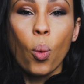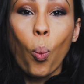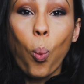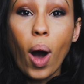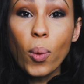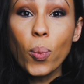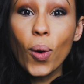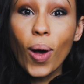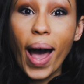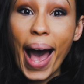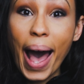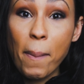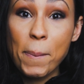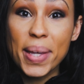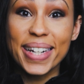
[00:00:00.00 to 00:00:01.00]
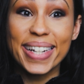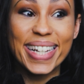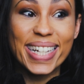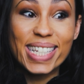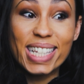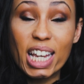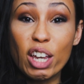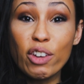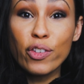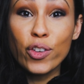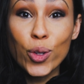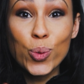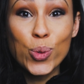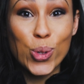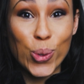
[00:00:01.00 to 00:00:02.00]
What will happen is
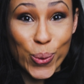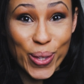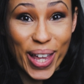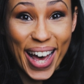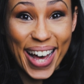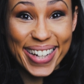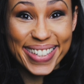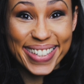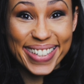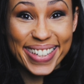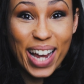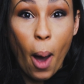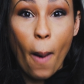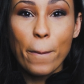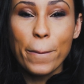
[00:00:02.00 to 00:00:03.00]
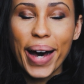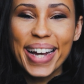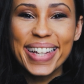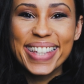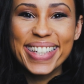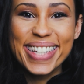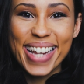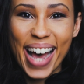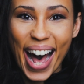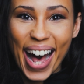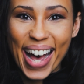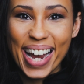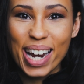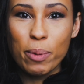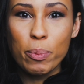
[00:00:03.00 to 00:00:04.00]
if you do that, by the
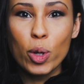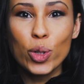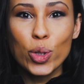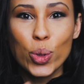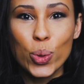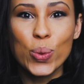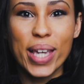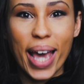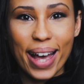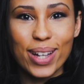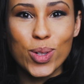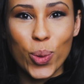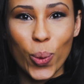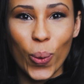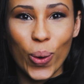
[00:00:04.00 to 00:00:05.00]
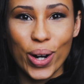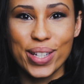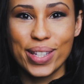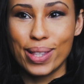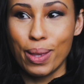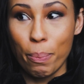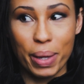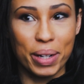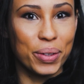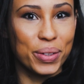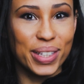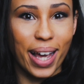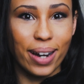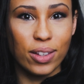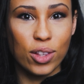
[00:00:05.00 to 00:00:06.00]
time you get towards the middle
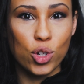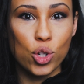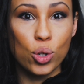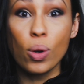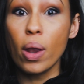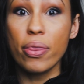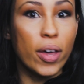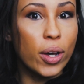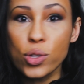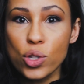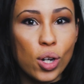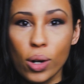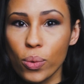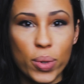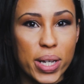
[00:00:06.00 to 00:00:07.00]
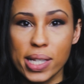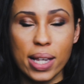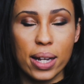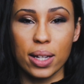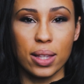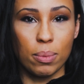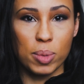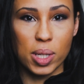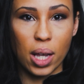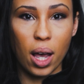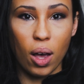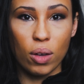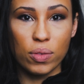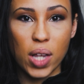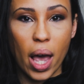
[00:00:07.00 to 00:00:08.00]
and the end of the shoot, they'll start resetting
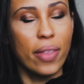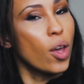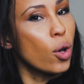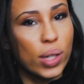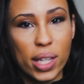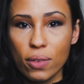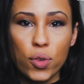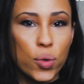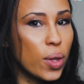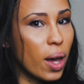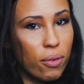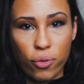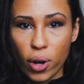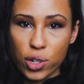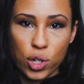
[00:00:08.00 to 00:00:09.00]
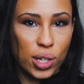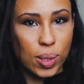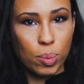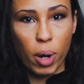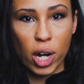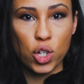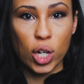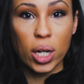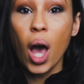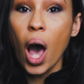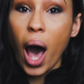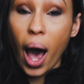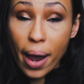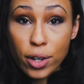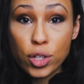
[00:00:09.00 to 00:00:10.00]
themselves and they'll give you that fresh expression.
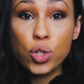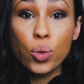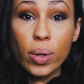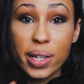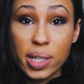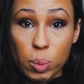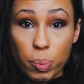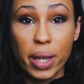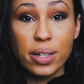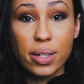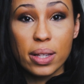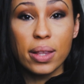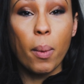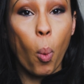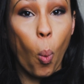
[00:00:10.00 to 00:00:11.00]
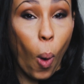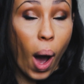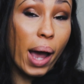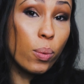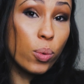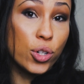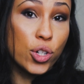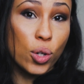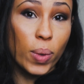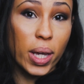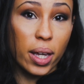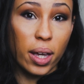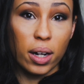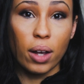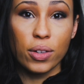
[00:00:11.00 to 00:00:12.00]
I also explain to them why we're
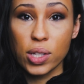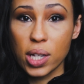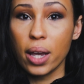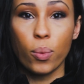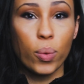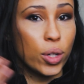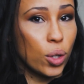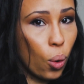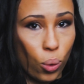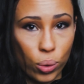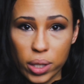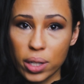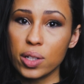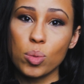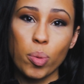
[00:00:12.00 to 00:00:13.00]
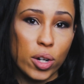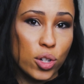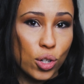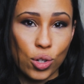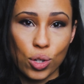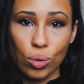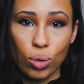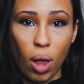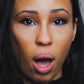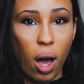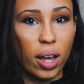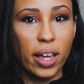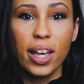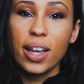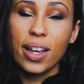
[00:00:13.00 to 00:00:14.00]
doing it. I'll say when you hold an expression too
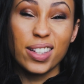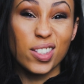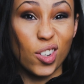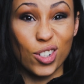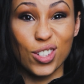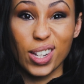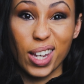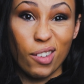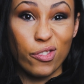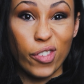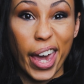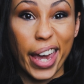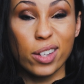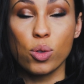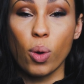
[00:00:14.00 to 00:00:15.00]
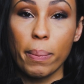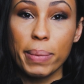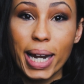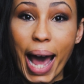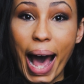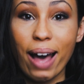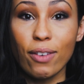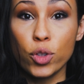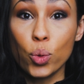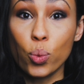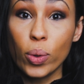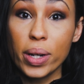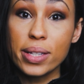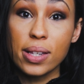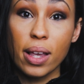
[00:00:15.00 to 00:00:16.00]
long, it starts to get fake. So I'm gonna have you
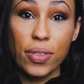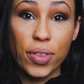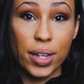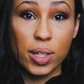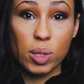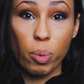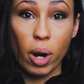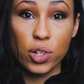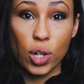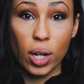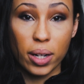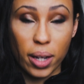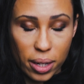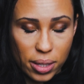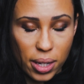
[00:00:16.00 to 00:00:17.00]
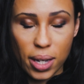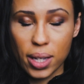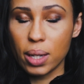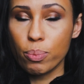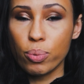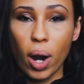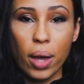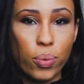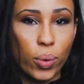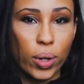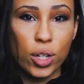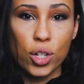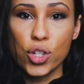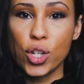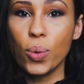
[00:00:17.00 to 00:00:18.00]
reset the expression and take a deep breath. We're
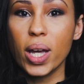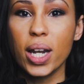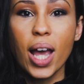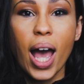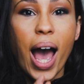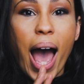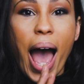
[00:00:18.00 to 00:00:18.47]
gonna do it.